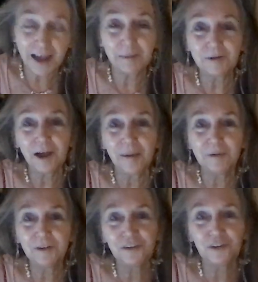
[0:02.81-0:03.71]
I'm
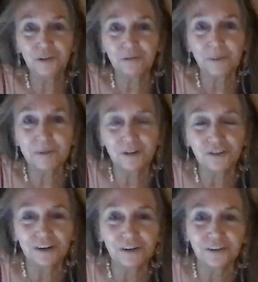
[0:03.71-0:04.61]
coming to you from the
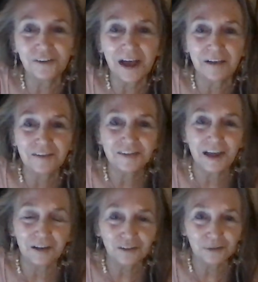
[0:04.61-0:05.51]
Shingletown
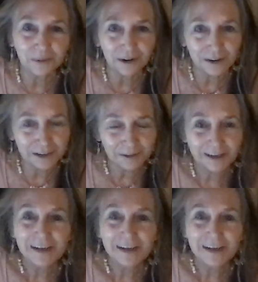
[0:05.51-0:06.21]
Sanctuary